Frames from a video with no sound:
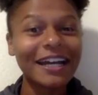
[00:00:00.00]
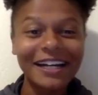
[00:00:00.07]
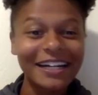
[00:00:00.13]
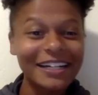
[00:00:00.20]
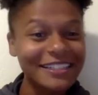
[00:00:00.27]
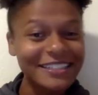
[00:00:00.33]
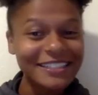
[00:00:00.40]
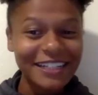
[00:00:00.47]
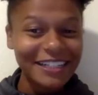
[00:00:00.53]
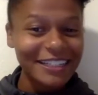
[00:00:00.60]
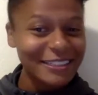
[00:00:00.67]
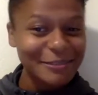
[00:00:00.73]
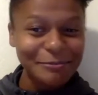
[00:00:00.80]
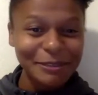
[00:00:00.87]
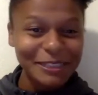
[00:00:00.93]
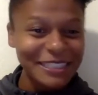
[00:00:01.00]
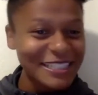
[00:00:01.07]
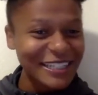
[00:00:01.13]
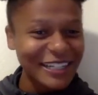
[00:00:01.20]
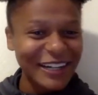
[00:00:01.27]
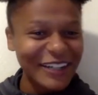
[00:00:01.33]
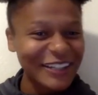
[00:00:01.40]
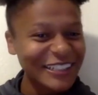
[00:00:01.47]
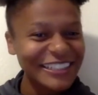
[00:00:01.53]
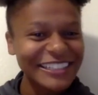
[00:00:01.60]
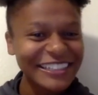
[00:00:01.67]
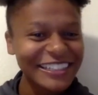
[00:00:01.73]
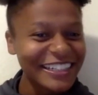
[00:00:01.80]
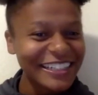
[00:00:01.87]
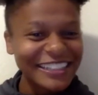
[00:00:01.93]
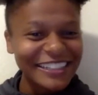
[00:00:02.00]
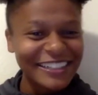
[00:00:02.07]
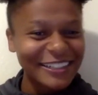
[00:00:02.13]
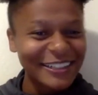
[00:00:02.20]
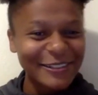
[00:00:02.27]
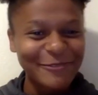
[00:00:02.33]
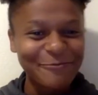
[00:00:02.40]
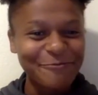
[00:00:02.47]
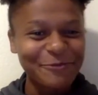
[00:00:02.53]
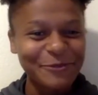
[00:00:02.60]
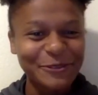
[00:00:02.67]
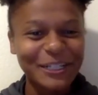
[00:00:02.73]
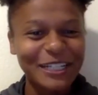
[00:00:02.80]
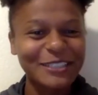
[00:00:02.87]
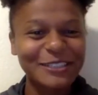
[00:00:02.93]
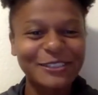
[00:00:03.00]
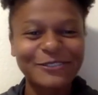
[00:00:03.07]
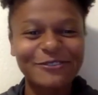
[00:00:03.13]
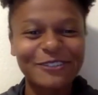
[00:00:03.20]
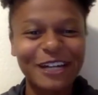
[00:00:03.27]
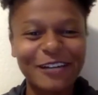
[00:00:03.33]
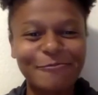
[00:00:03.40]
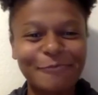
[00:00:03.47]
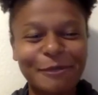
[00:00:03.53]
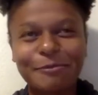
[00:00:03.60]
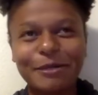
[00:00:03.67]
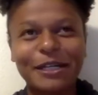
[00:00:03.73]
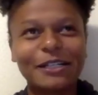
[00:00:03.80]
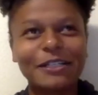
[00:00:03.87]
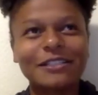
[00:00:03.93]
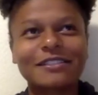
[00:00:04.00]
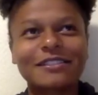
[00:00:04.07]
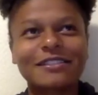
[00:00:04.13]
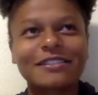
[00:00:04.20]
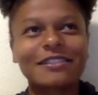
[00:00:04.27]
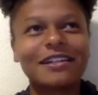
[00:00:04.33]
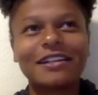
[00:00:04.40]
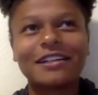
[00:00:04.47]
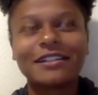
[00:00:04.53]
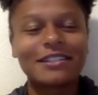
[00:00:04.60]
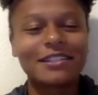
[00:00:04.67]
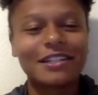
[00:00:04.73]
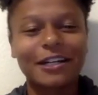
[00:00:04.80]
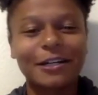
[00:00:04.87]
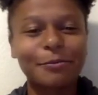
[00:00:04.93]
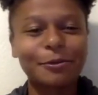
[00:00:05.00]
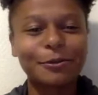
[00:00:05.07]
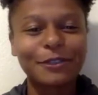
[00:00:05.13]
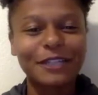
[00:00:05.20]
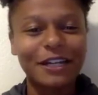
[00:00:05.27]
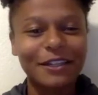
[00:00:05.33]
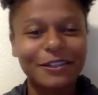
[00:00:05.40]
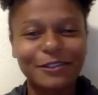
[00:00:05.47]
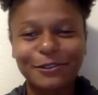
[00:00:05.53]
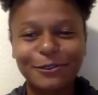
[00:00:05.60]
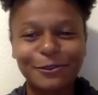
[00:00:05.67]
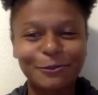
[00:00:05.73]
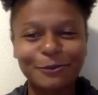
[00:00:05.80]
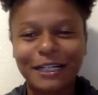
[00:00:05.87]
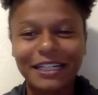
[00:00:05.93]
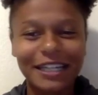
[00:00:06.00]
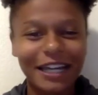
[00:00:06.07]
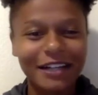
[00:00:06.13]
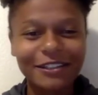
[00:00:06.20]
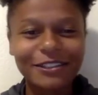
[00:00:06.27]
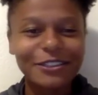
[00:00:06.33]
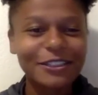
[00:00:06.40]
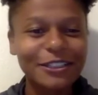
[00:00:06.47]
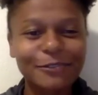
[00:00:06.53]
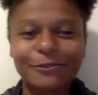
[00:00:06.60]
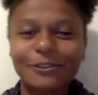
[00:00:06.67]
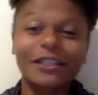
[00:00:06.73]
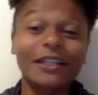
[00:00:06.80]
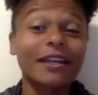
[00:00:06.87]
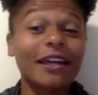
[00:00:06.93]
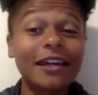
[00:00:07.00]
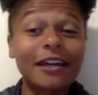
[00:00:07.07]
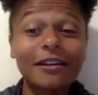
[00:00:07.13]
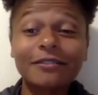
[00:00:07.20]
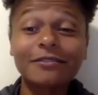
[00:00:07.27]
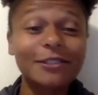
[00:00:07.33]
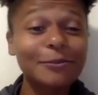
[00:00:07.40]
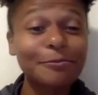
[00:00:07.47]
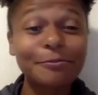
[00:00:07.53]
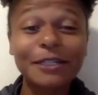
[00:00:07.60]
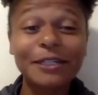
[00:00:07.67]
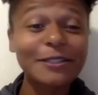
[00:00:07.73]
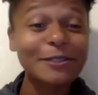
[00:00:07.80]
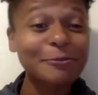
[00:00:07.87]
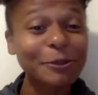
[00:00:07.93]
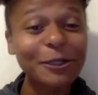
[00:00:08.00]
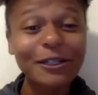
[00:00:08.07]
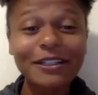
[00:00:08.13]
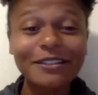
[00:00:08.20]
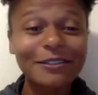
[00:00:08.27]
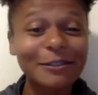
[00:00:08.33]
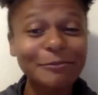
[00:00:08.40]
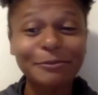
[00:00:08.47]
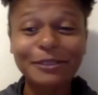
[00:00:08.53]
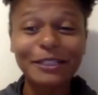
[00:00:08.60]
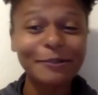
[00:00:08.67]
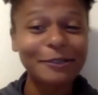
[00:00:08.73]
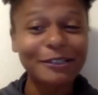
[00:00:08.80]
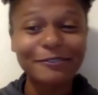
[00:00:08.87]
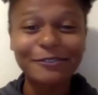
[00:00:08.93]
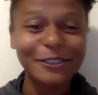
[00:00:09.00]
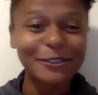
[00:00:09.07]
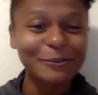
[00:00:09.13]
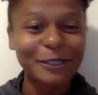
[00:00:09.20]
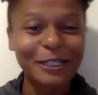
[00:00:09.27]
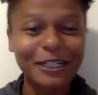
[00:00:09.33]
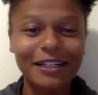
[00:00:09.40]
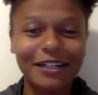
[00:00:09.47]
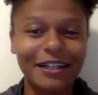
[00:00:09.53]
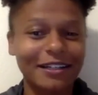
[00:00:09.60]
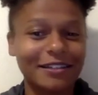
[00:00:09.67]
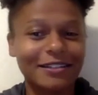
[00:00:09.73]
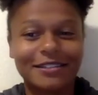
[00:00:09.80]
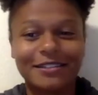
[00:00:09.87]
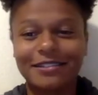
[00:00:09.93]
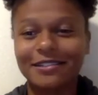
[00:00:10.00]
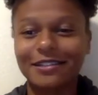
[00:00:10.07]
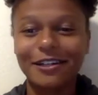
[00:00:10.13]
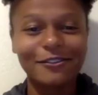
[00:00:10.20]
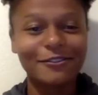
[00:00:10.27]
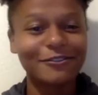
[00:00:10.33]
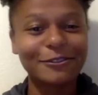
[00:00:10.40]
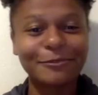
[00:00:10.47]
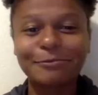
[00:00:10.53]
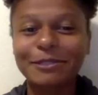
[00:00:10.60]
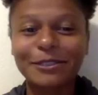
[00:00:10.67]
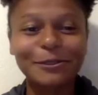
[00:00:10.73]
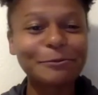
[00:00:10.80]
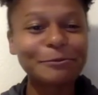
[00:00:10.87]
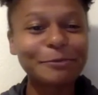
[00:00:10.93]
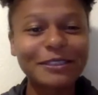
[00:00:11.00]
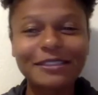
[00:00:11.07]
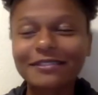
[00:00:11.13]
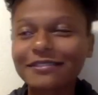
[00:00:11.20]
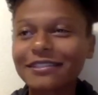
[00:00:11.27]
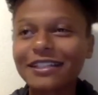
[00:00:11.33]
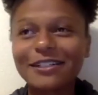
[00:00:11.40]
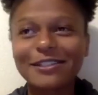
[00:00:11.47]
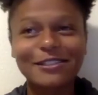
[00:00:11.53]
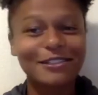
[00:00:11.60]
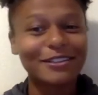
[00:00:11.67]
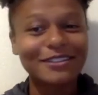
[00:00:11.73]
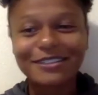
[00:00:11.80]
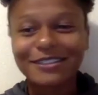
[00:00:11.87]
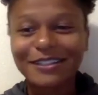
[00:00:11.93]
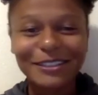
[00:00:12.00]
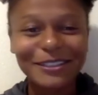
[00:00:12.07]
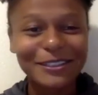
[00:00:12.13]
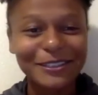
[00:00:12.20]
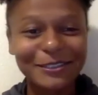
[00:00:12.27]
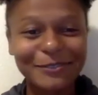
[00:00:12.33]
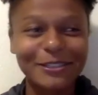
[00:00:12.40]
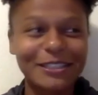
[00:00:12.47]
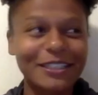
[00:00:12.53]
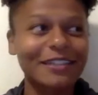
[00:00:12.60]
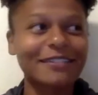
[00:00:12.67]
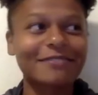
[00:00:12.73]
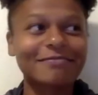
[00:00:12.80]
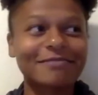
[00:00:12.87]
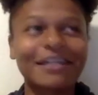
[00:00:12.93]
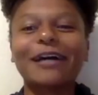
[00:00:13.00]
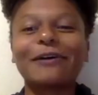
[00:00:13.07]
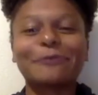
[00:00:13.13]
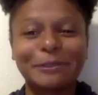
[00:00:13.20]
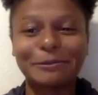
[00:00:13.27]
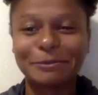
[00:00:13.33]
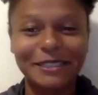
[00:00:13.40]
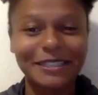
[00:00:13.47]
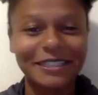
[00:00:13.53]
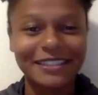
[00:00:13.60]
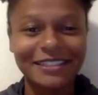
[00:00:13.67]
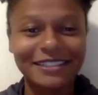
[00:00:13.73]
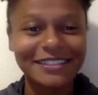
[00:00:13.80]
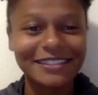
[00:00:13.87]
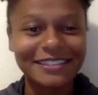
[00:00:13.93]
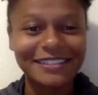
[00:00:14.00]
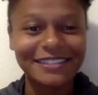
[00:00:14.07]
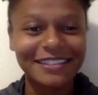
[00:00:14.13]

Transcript: decided to play soccer. When I turned 5, my parents just kind of pulled out the little rec calendar and were like, "Hey, you pick a sport and you can play whatever you want." And I just flipped it open, saw soccer, and was like, "I want to play this."